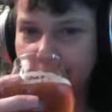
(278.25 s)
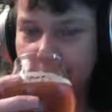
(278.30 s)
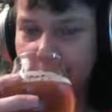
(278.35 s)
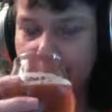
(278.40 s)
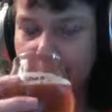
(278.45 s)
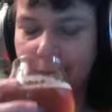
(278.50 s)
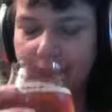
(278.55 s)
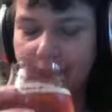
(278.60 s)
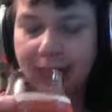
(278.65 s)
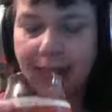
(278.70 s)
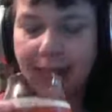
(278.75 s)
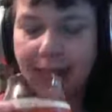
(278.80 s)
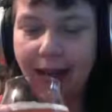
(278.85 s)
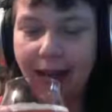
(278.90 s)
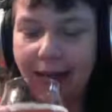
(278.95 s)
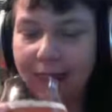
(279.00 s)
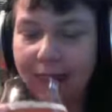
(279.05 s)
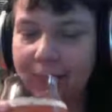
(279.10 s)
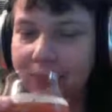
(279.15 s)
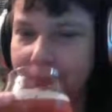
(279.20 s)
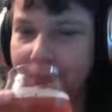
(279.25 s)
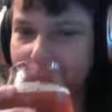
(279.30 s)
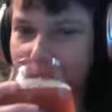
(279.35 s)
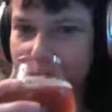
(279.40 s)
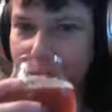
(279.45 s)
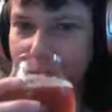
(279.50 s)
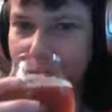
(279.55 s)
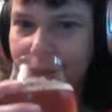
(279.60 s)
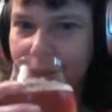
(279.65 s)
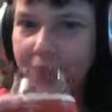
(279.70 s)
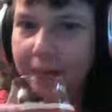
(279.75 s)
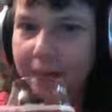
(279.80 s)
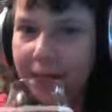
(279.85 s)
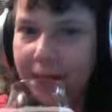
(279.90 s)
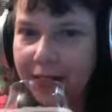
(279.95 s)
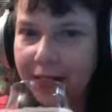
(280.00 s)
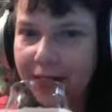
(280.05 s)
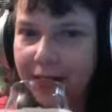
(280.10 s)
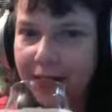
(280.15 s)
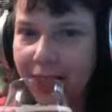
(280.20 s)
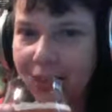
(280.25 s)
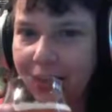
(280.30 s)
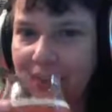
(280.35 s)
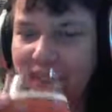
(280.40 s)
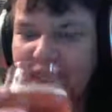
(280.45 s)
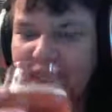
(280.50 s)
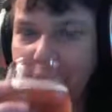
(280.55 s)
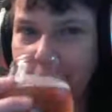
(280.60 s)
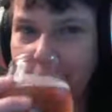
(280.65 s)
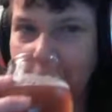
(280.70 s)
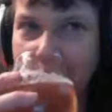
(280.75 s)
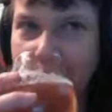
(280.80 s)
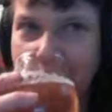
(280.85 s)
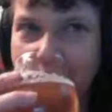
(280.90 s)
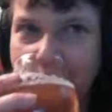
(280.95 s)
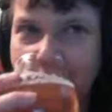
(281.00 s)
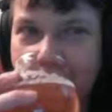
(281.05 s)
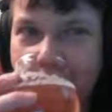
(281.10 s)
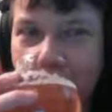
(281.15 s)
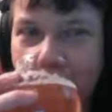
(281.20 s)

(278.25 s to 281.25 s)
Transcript: It's got a little bit of smell of strawberry.